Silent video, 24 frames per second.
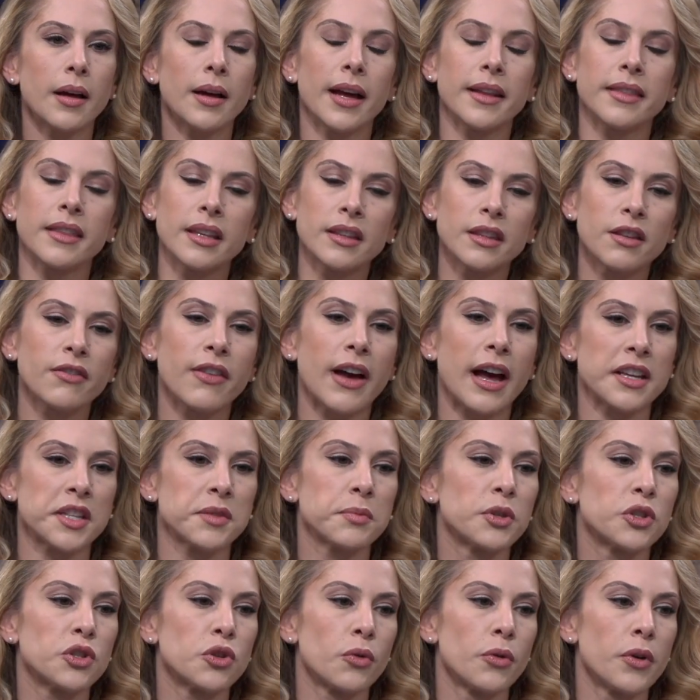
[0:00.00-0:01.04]
I think the
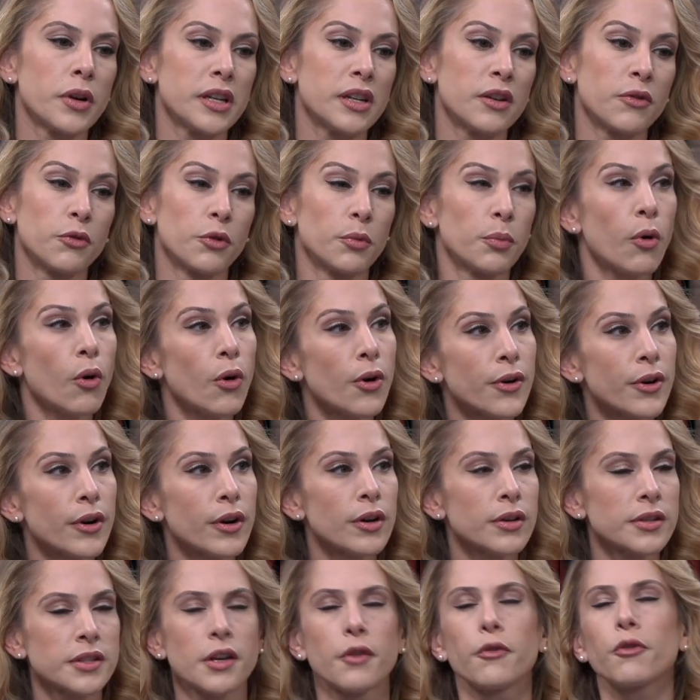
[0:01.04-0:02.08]
vast majority of
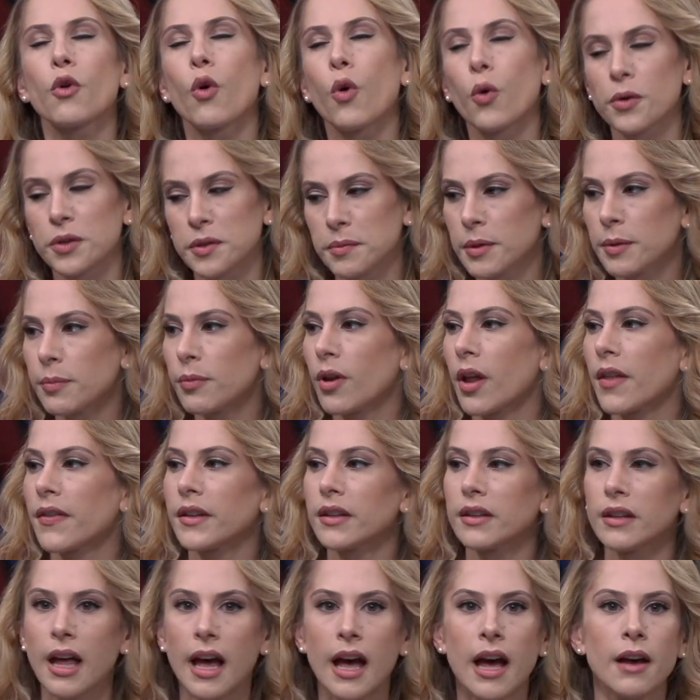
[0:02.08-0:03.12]
reporters and, of course, people on
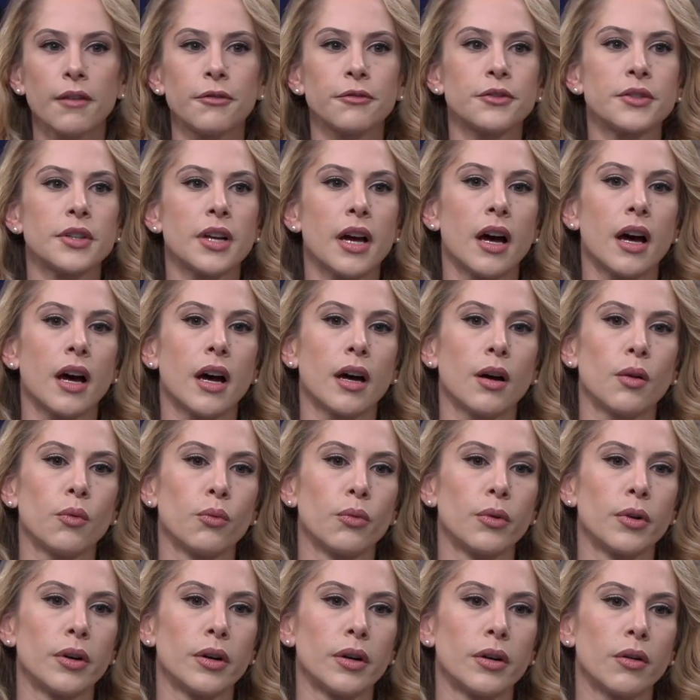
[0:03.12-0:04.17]
the left uh,
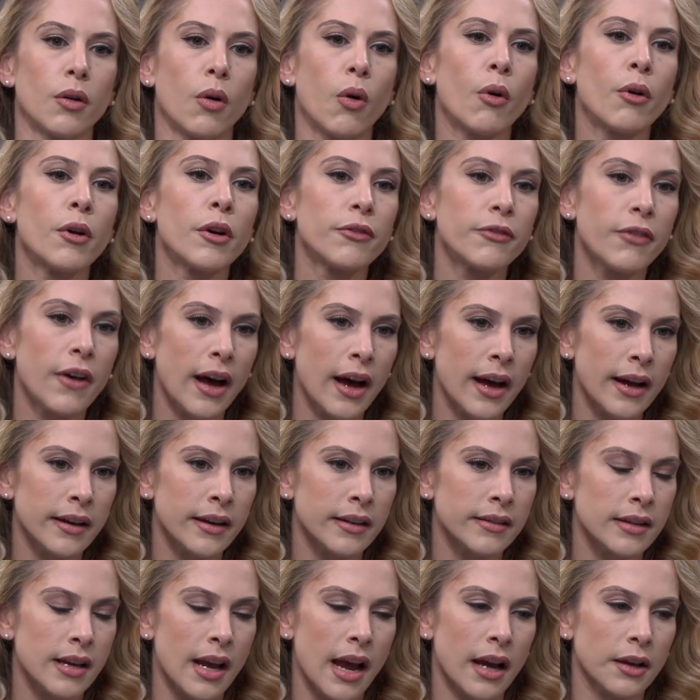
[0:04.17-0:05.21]
were horrified
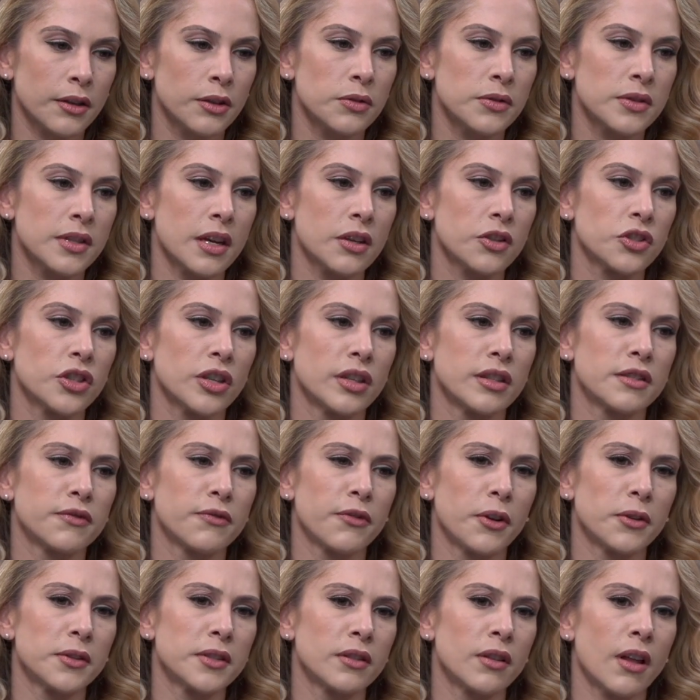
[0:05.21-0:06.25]
at the accusations,
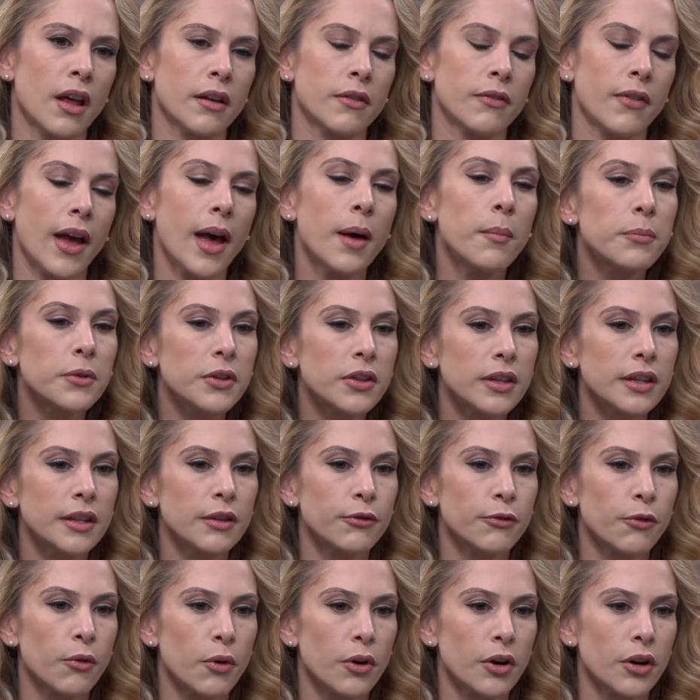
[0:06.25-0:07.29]
felt a lot of empathy
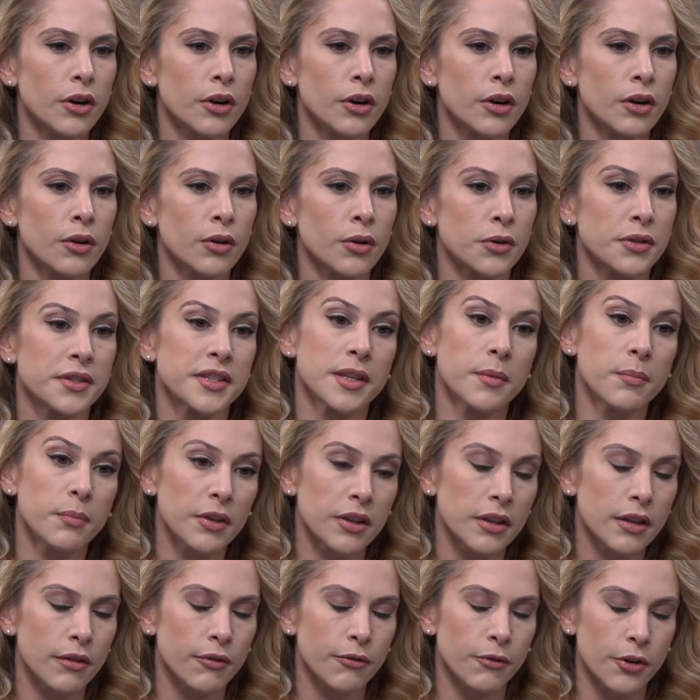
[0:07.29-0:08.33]
for her or
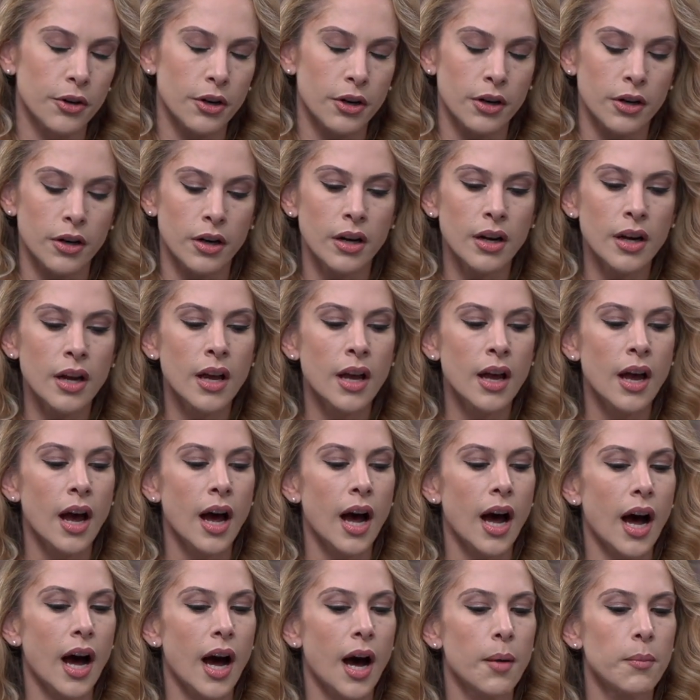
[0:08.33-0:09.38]
sympathy for her.
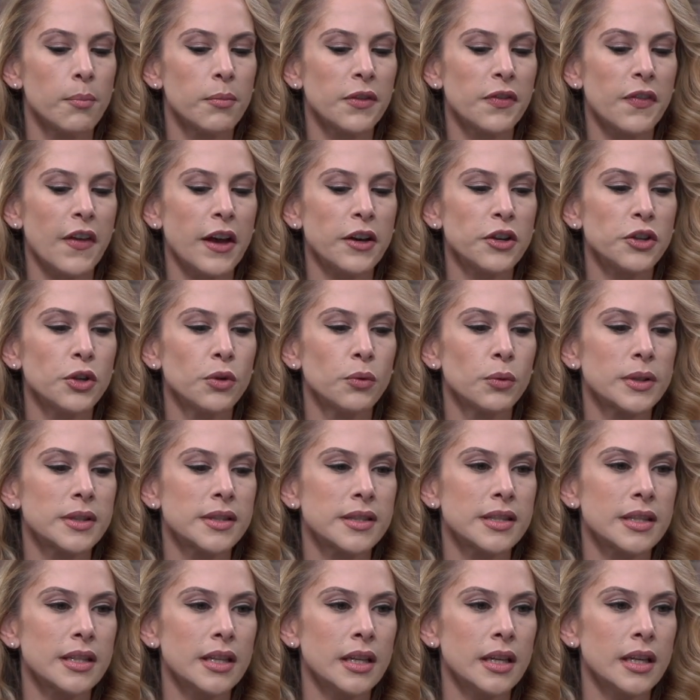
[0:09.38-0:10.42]
Um, but then you would
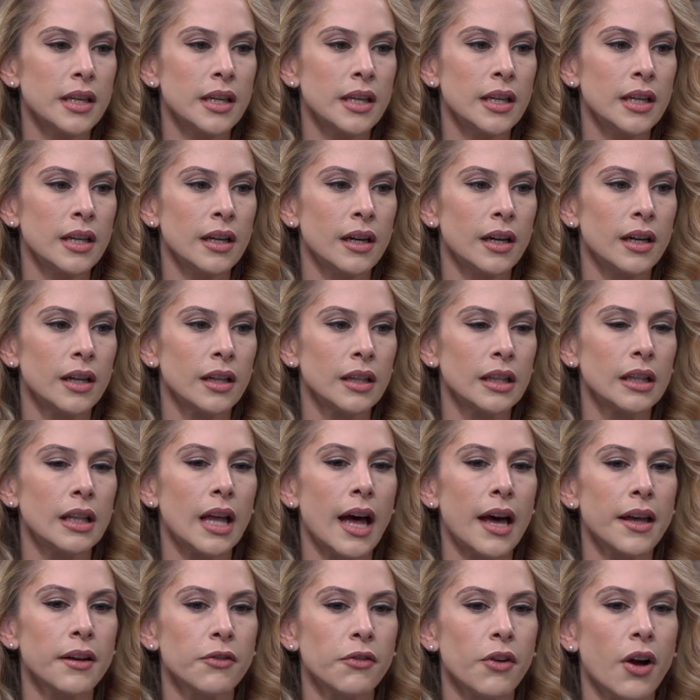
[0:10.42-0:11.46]
see a
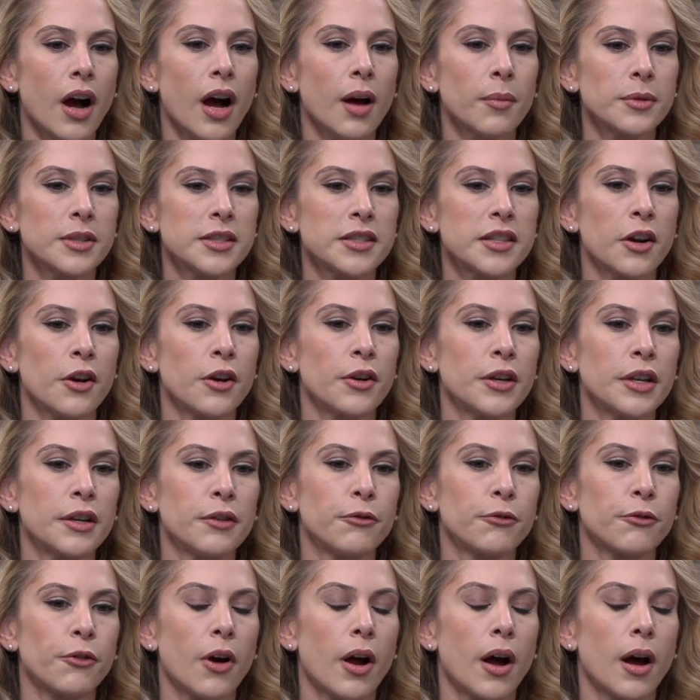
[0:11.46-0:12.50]
lot of commentary
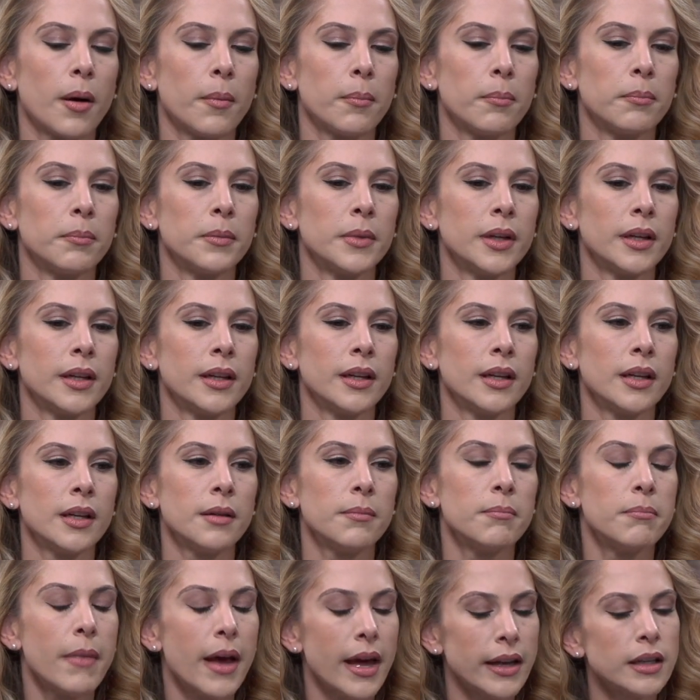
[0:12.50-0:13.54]
from
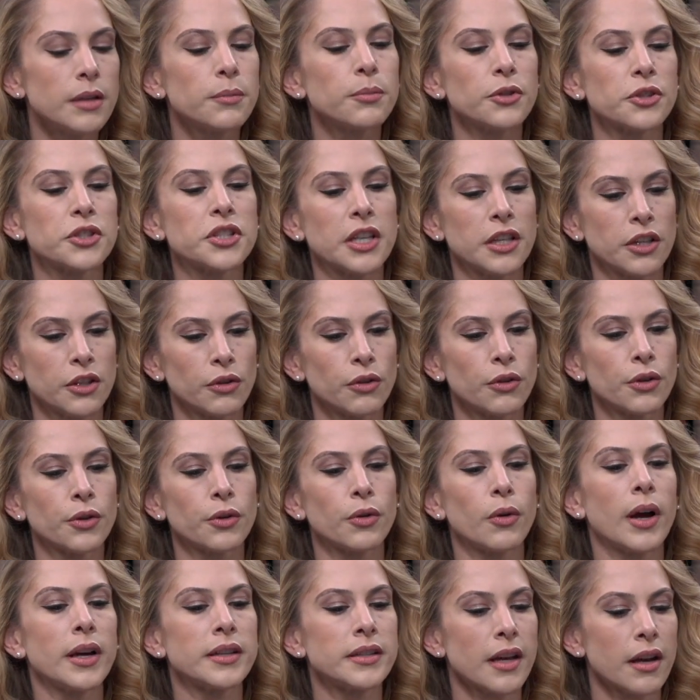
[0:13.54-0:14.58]
men in particular
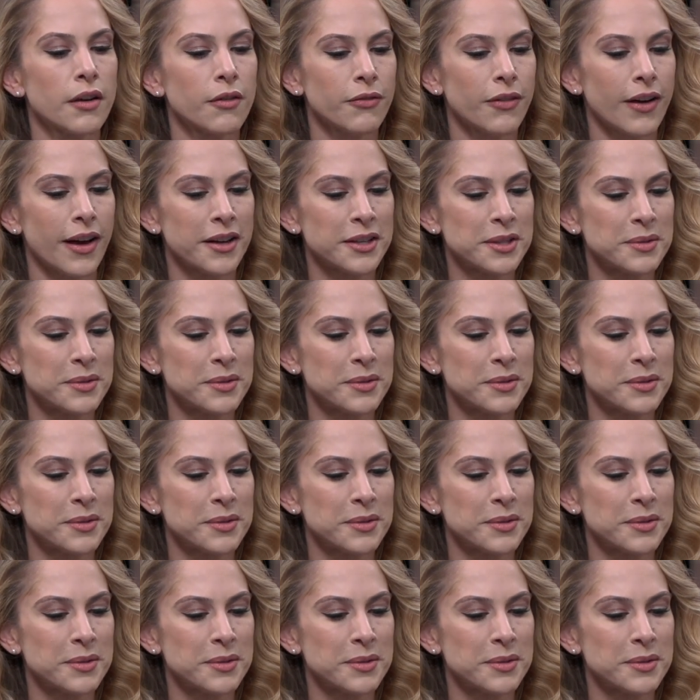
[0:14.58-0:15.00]
who identify